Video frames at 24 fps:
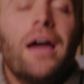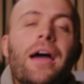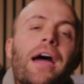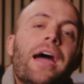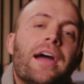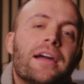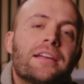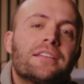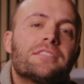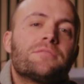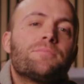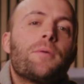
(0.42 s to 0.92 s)

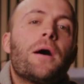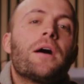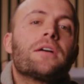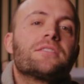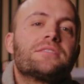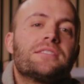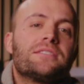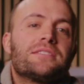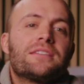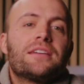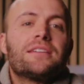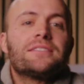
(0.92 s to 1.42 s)
Xbox
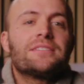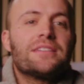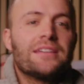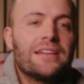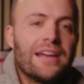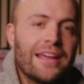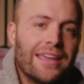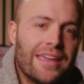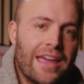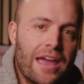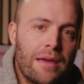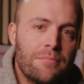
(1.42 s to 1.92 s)
is testing
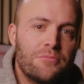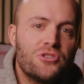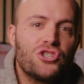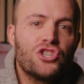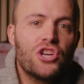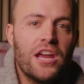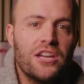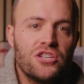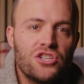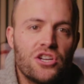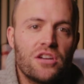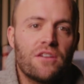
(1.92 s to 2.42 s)
a
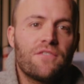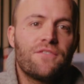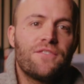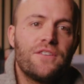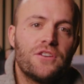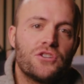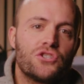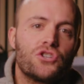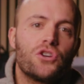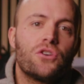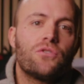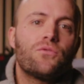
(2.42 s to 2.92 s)
game-changing
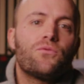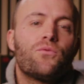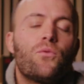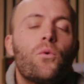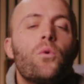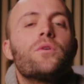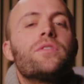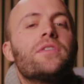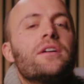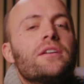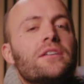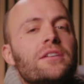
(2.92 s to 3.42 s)
feature
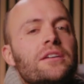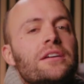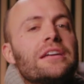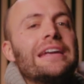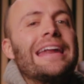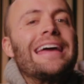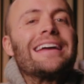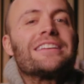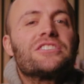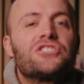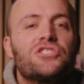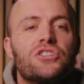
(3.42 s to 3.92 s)
for their
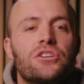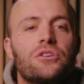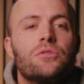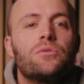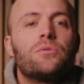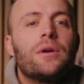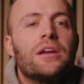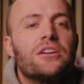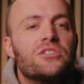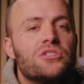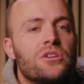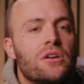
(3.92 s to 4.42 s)
next
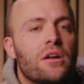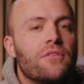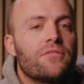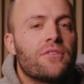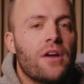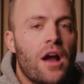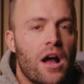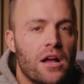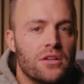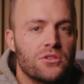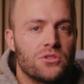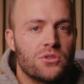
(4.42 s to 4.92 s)
generation of
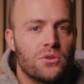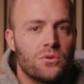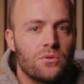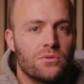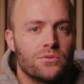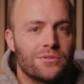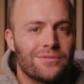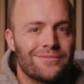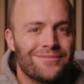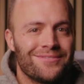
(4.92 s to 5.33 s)
consoles.